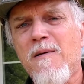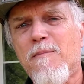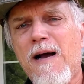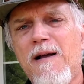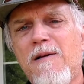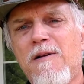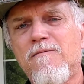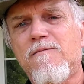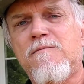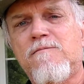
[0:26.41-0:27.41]
by
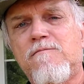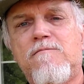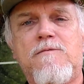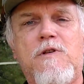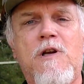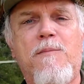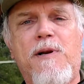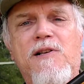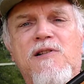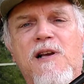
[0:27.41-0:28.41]

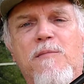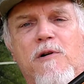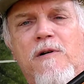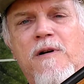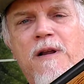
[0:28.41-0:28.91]
companies similar.